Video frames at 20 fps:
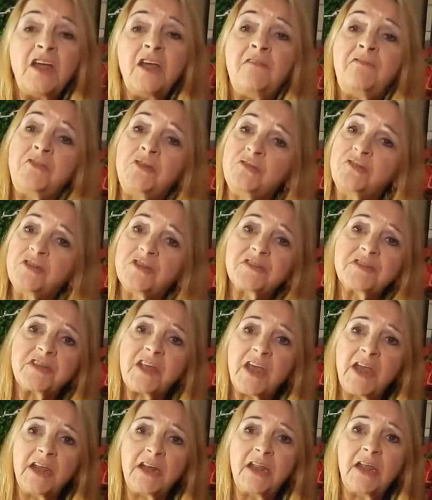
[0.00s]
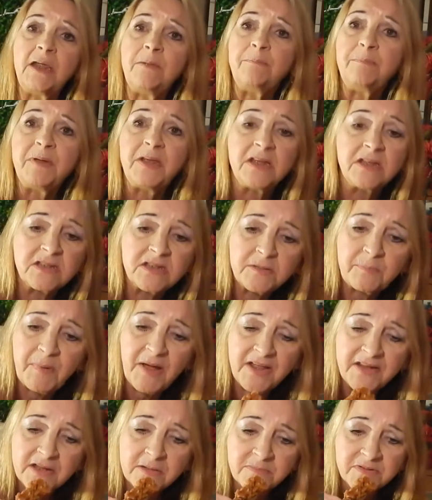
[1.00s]
if you just can't eat beans
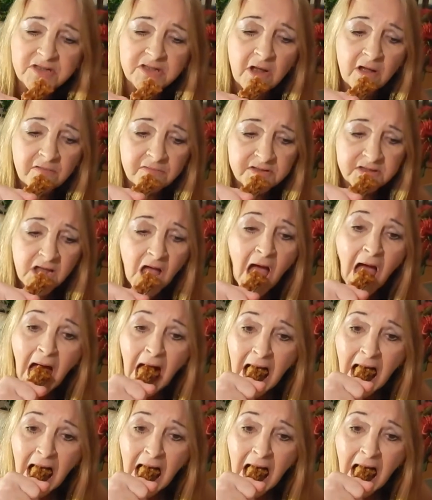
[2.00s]
by themselves.